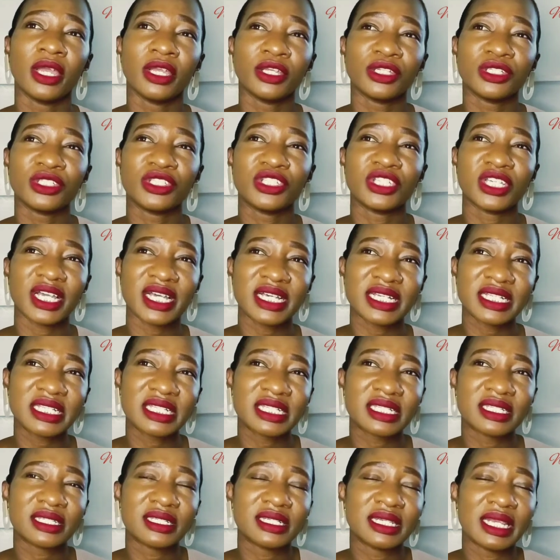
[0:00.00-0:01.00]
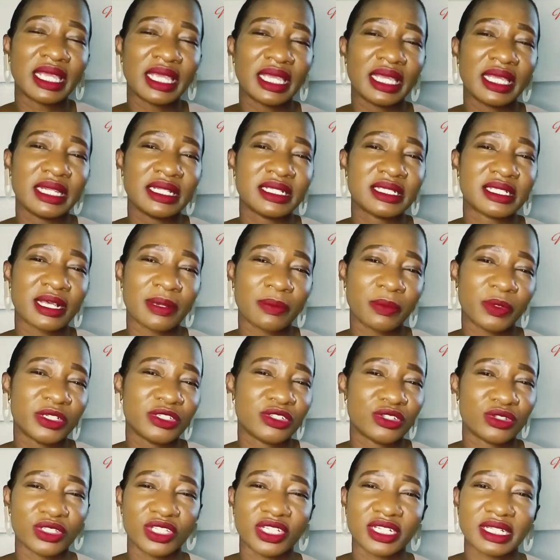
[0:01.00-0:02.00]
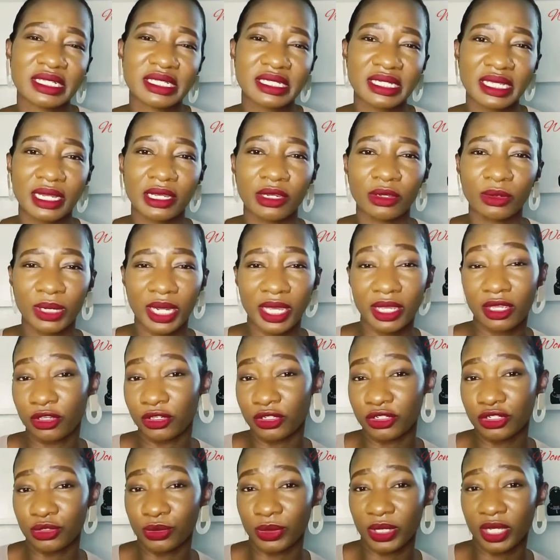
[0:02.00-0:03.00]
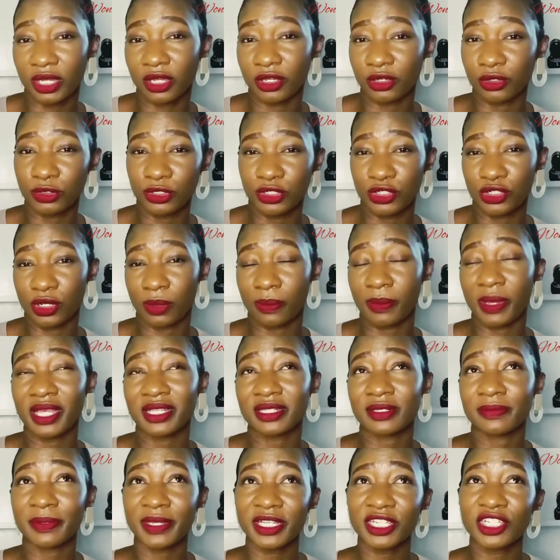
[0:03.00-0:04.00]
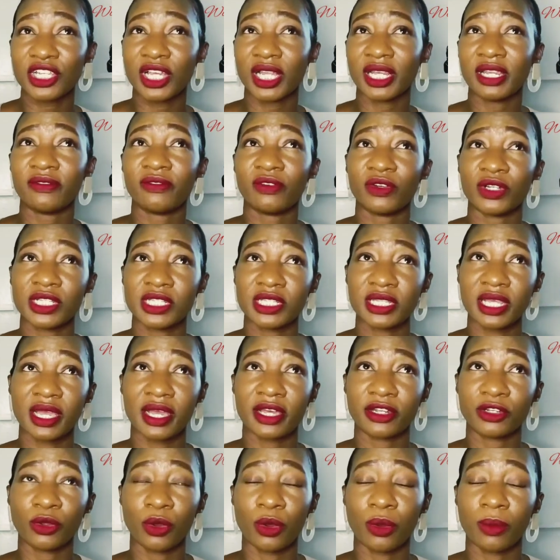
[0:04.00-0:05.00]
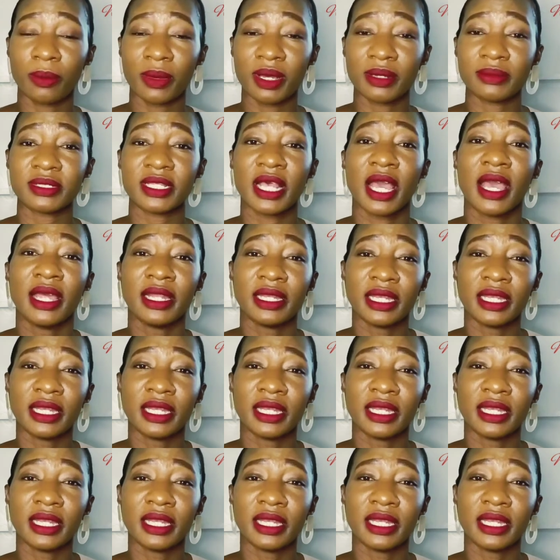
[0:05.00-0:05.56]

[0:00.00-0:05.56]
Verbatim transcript: you just need someone to just tell you like you're doing a good job especially for stay-at-home moms